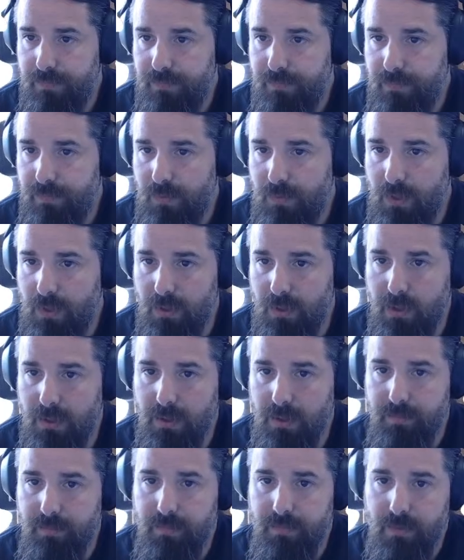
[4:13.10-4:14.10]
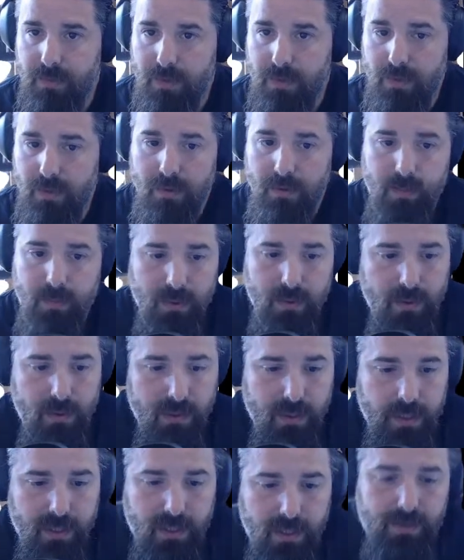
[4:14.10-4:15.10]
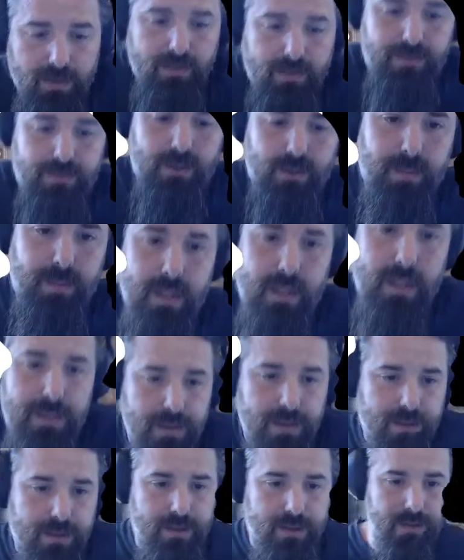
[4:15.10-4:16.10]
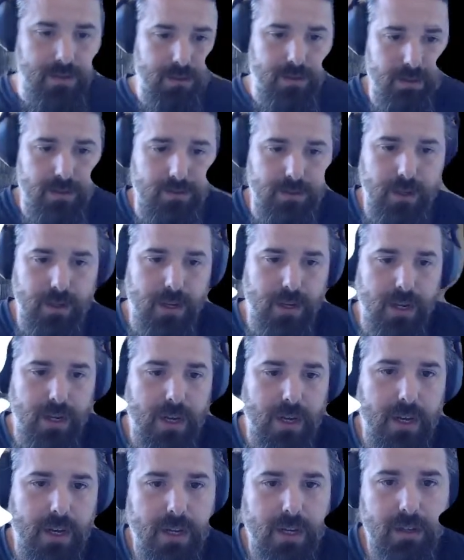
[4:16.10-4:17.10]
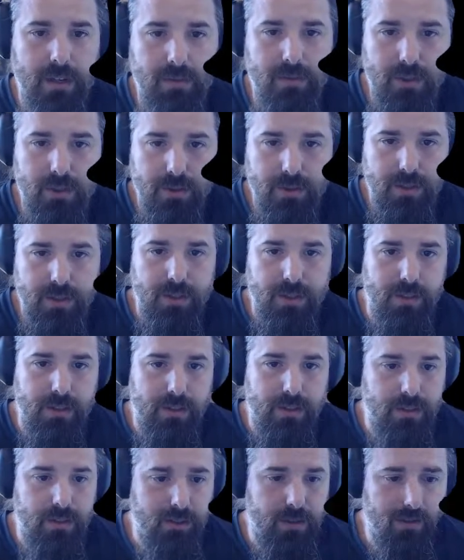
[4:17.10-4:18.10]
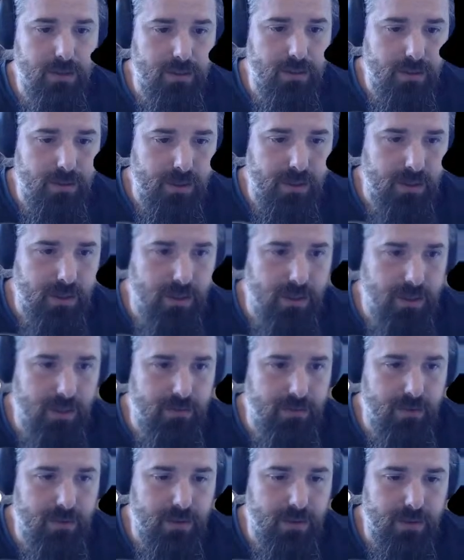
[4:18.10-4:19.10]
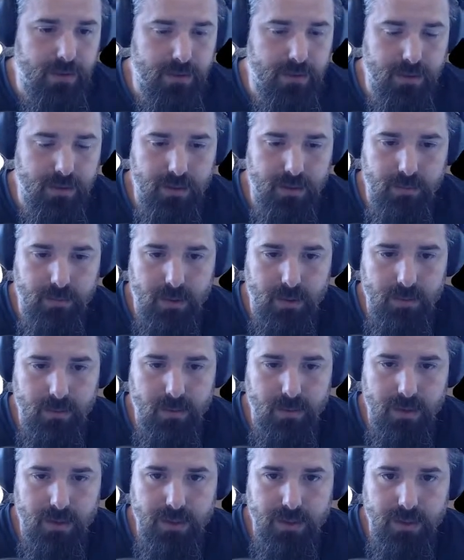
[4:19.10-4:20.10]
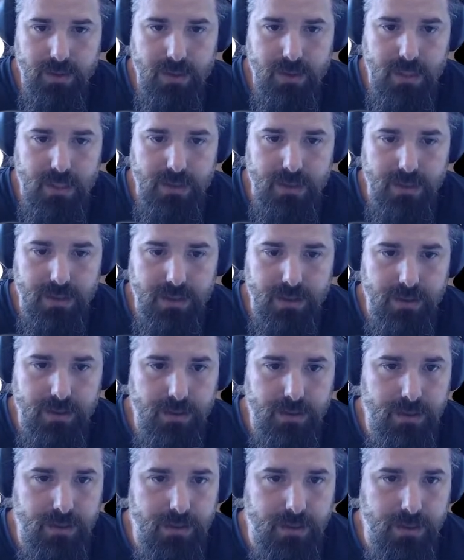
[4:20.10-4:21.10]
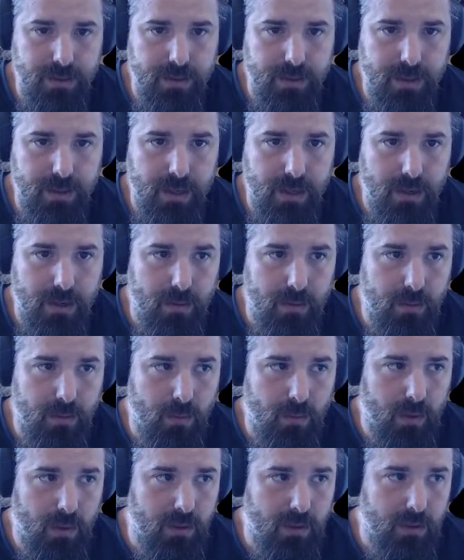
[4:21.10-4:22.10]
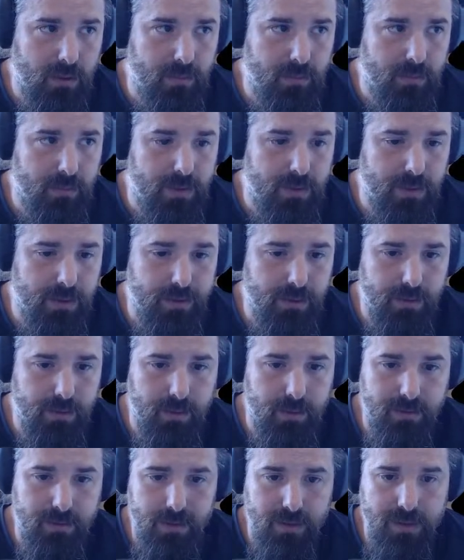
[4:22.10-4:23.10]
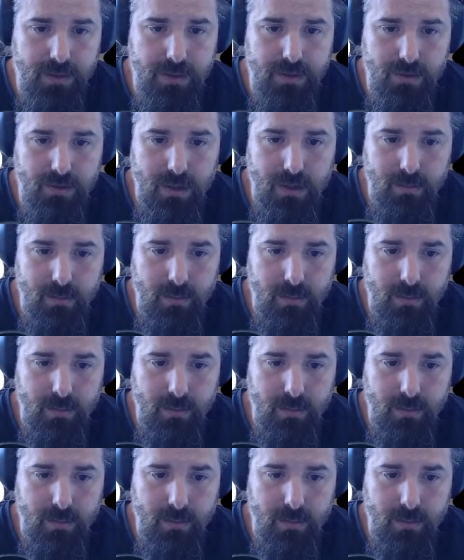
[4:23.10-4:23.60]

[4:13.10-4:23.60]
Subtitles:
Okay, I'll put the link out in a few places, so if you join, you join. If not, you might be watching this later. Welcome to my first stream.